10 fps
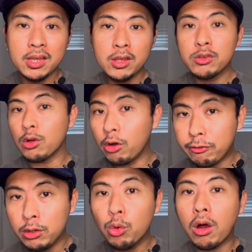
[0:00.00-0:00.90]
So if
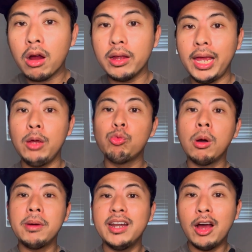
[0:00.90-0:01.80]
you are a
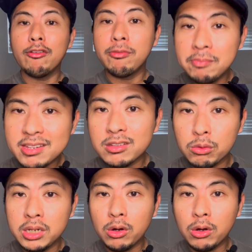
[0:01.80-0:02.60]
woman of mystery